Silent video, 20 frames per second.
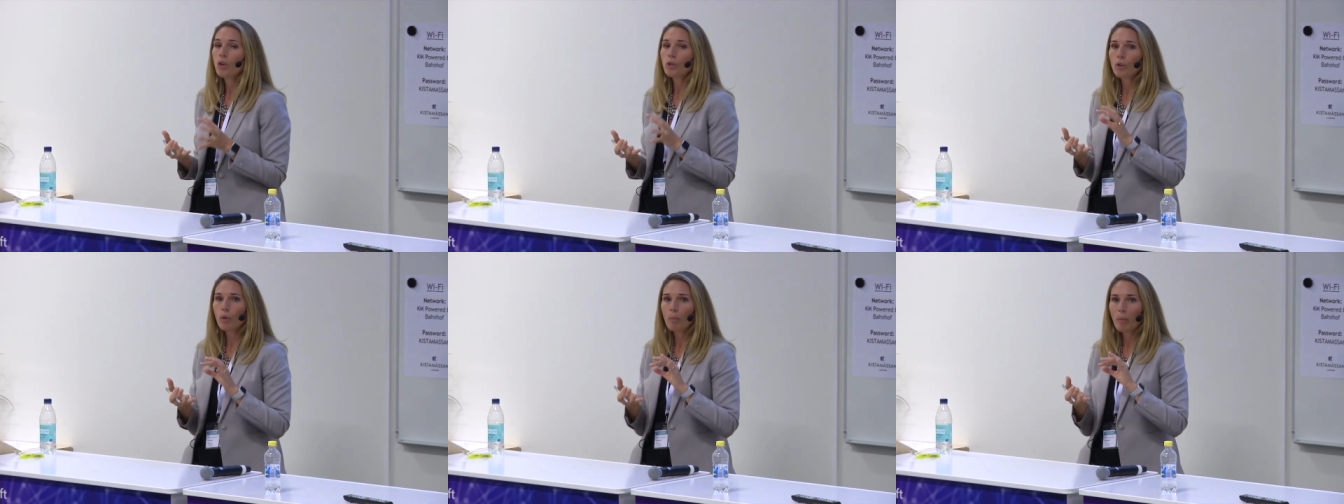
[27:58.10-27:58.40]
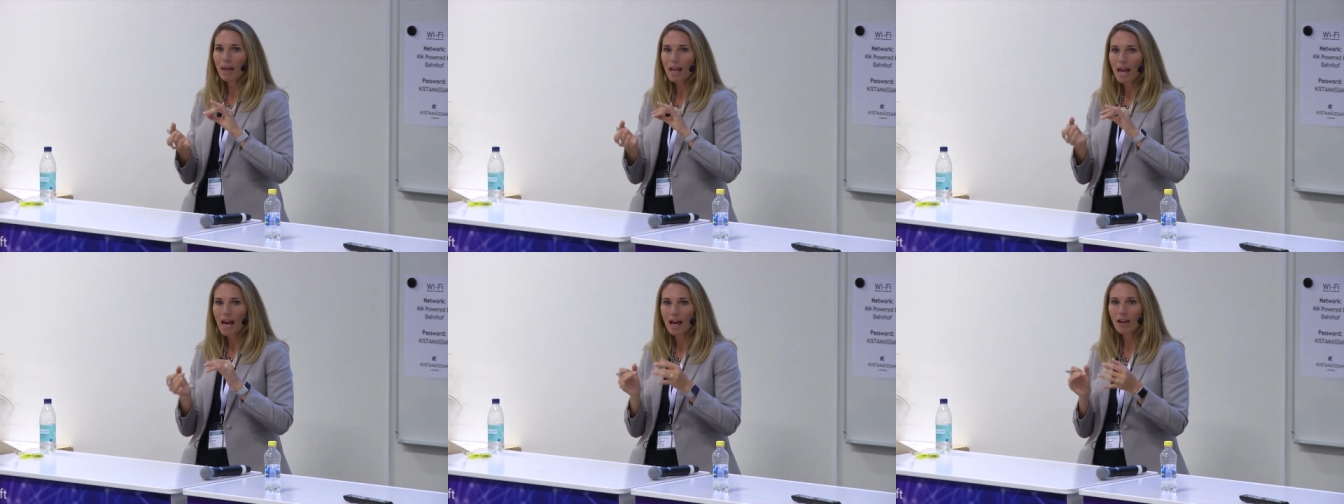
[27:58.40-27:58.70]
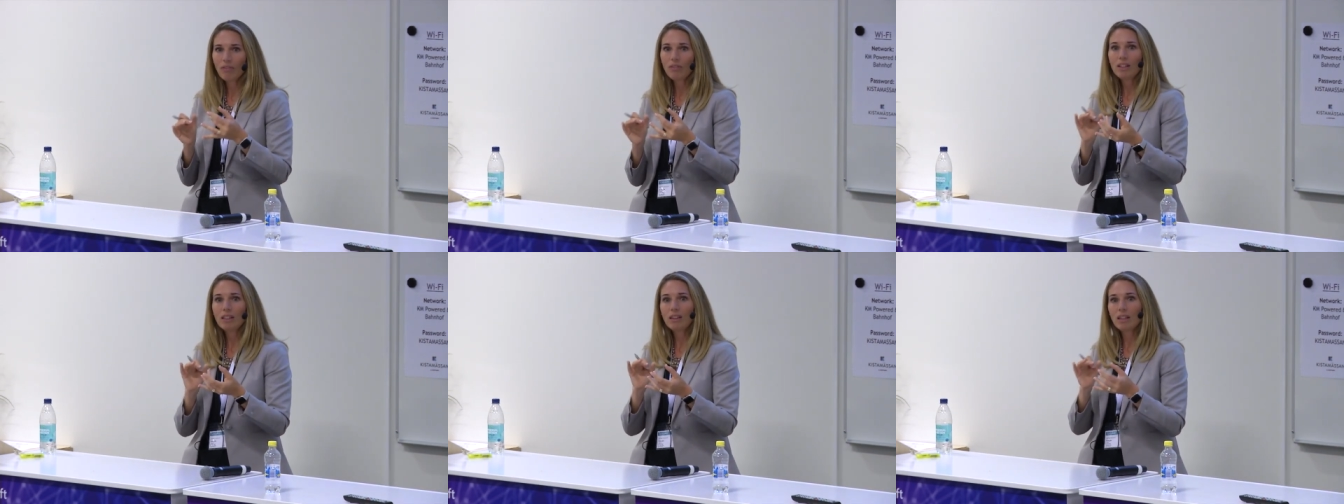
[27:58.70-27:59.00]
so by
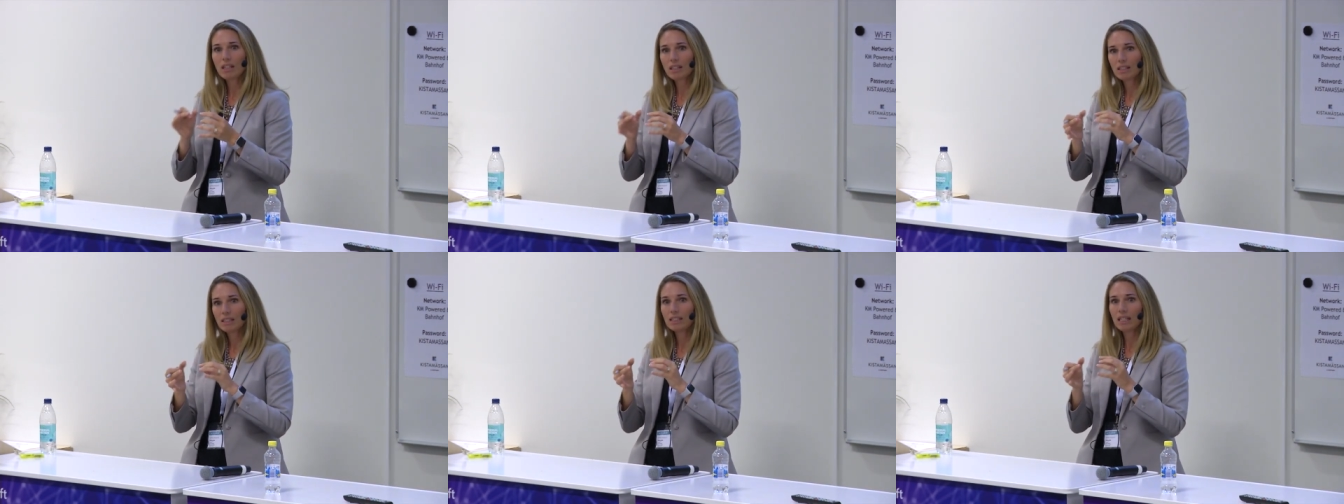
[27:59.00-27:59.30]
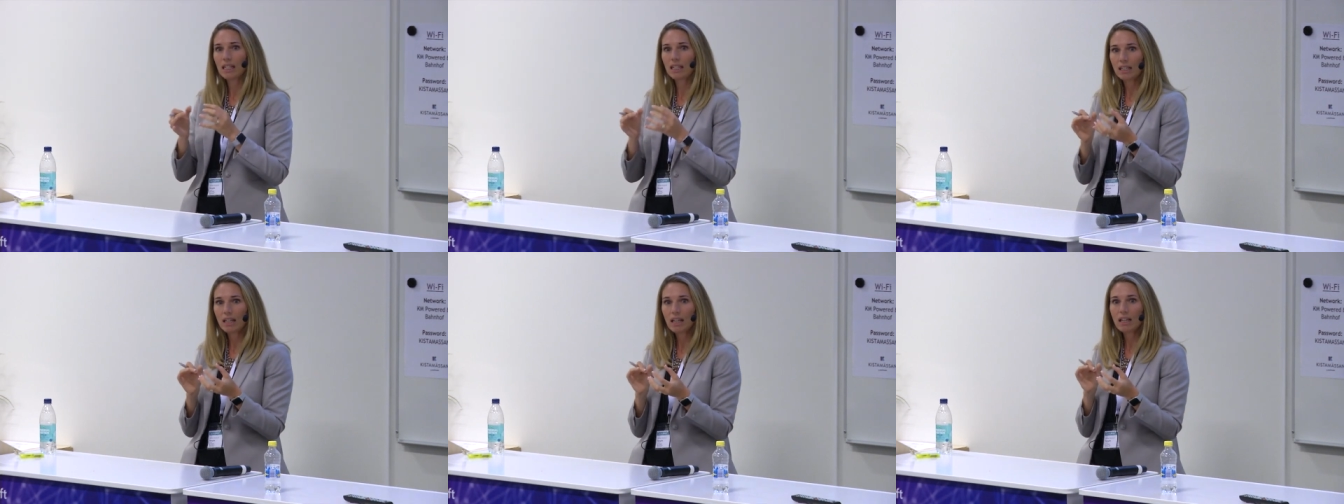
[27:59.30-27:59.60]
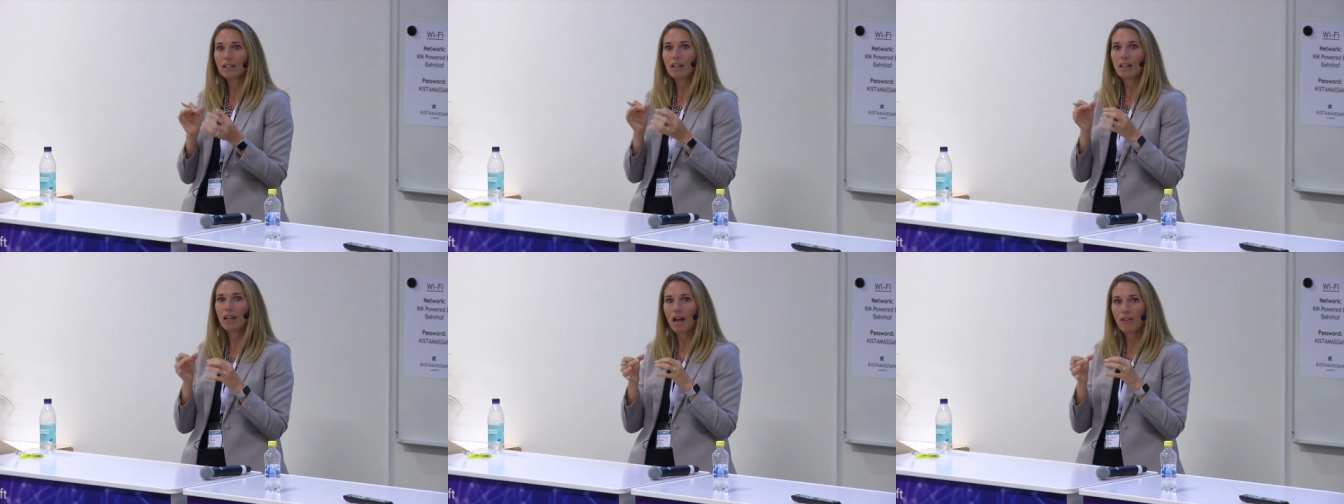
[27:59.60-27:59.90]
having this data
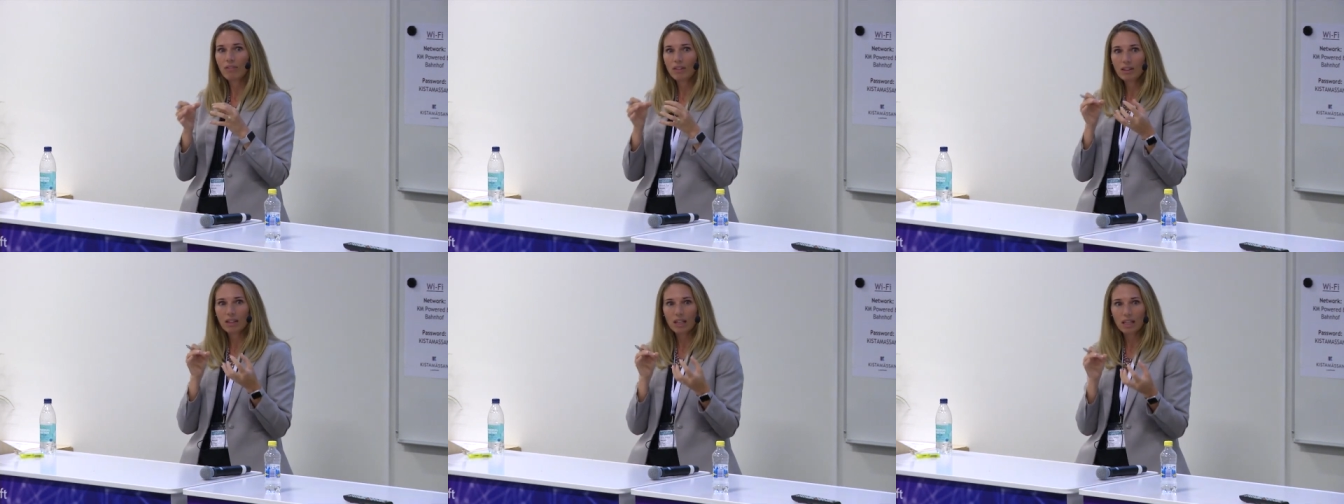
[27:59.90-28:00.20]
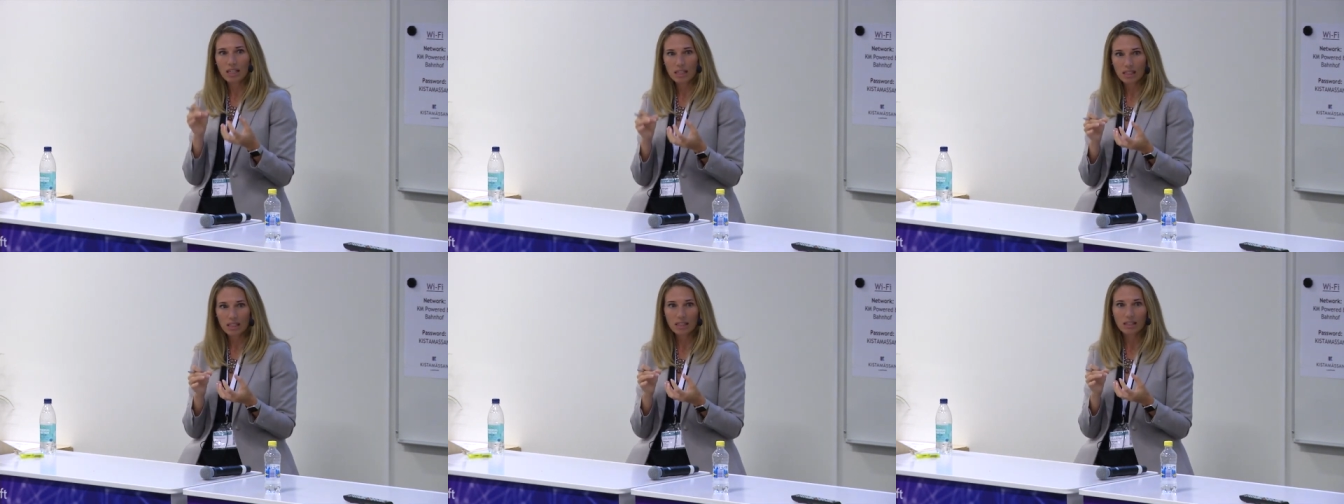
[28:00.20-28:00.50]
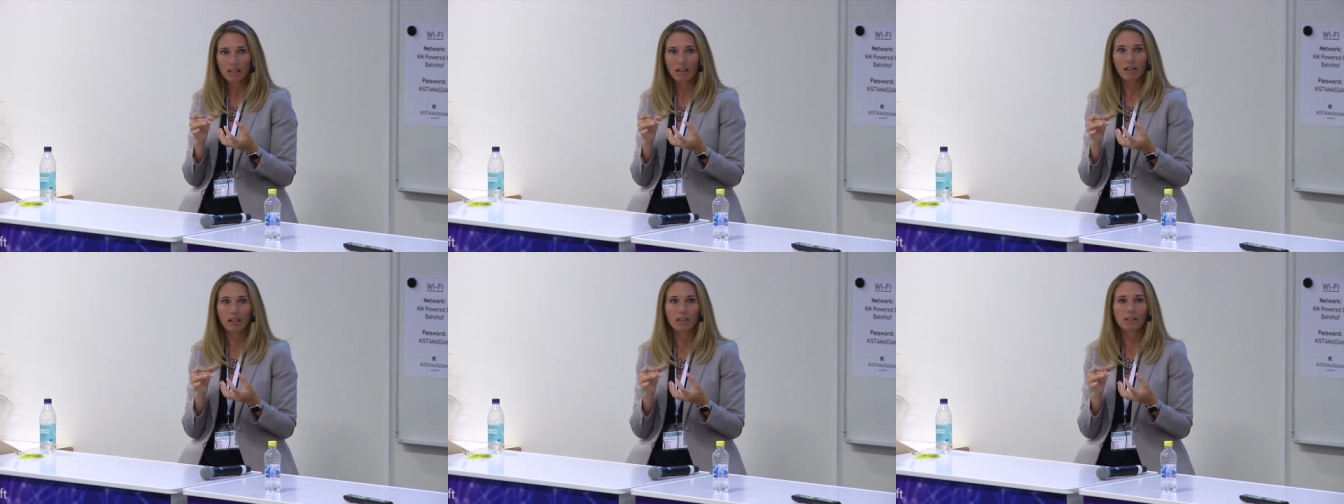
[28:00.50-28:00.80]
and having the
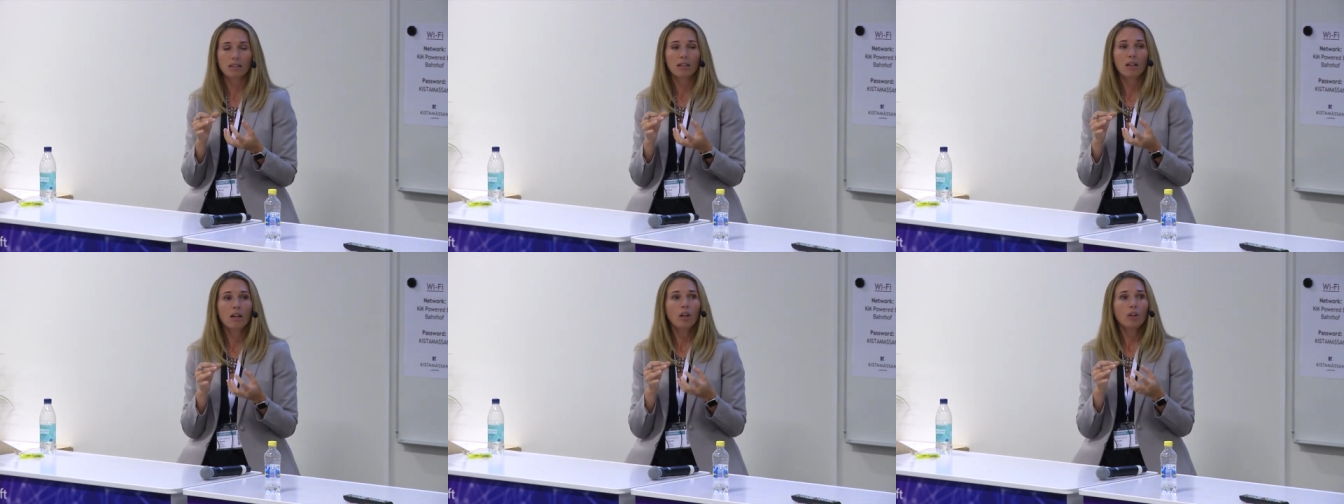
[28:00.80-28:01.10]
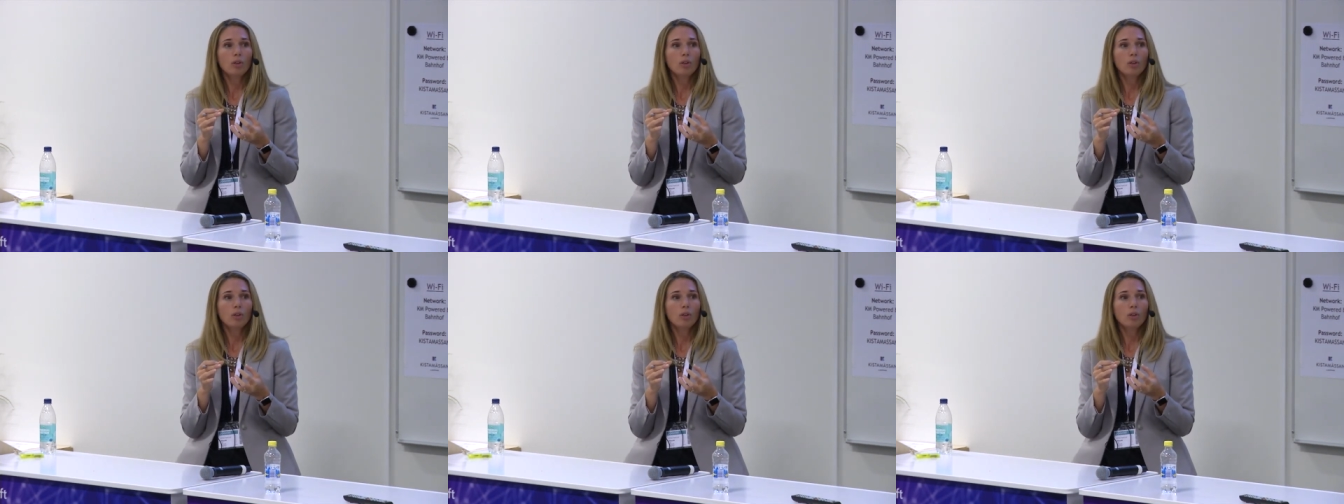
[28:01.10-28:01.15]
insight